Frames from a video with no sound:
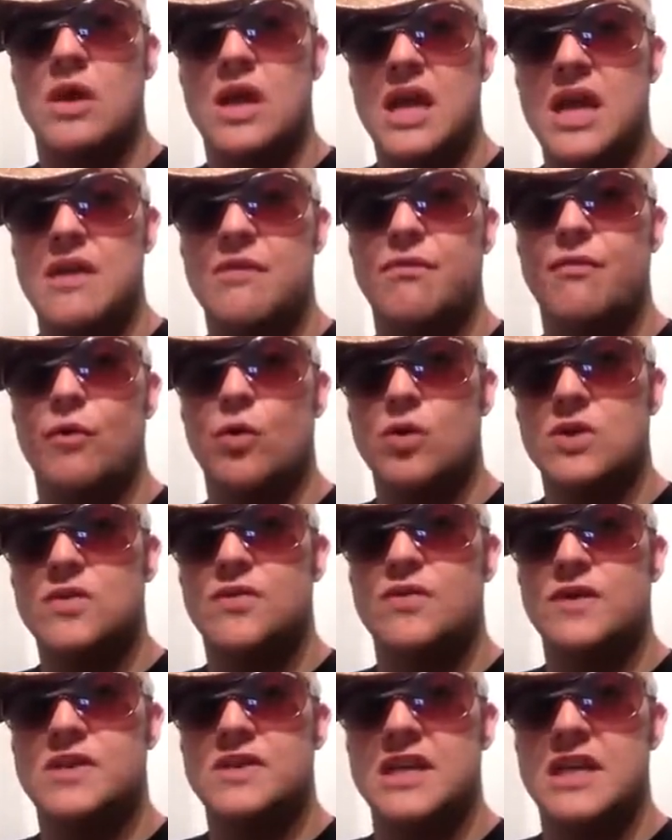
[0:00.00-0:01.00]
Air Force
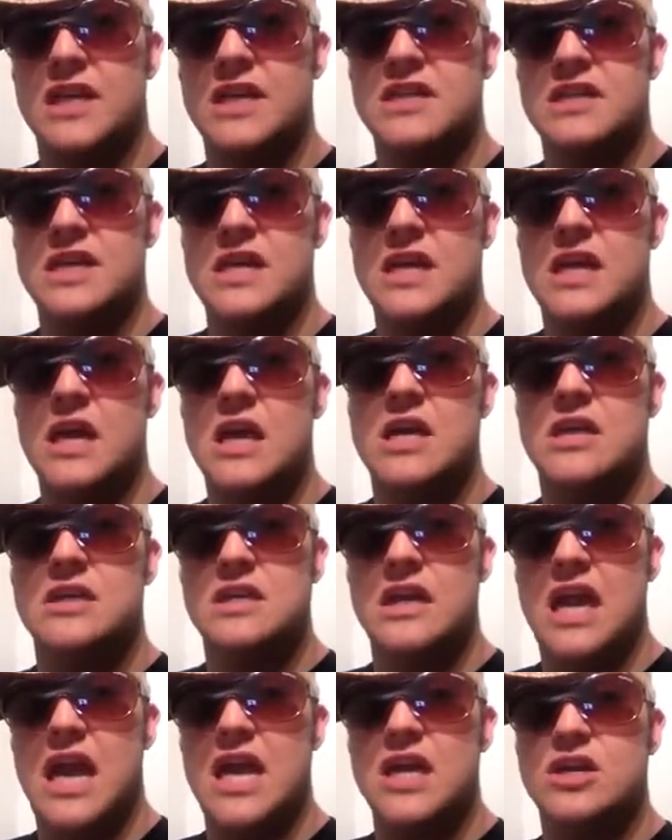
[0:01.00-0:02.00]
facility
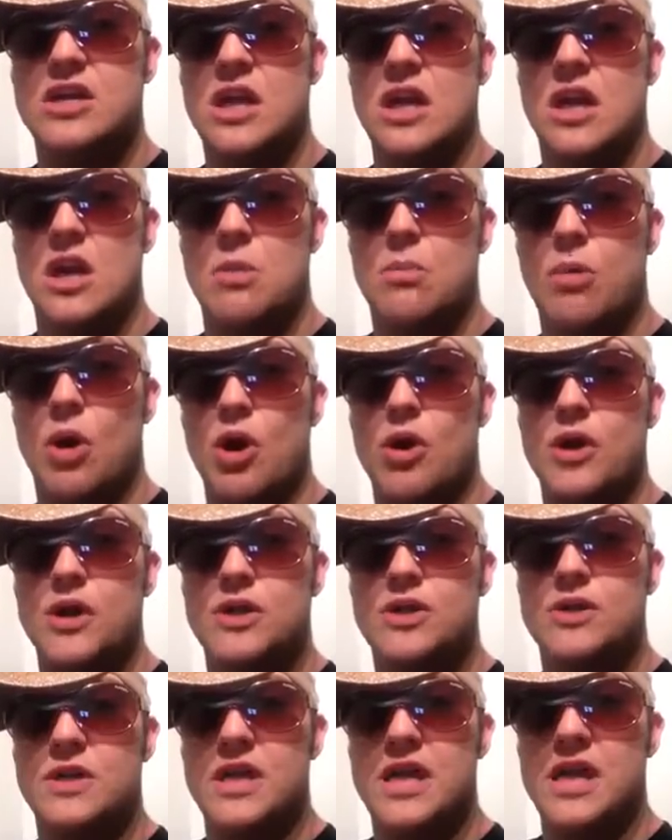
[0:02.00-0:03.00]
/
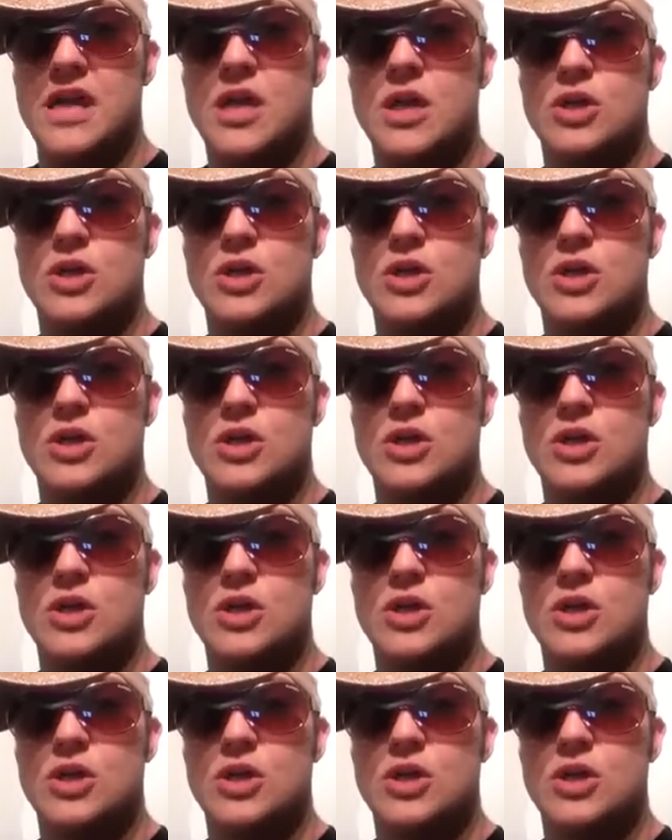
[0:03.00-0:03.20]
laboratory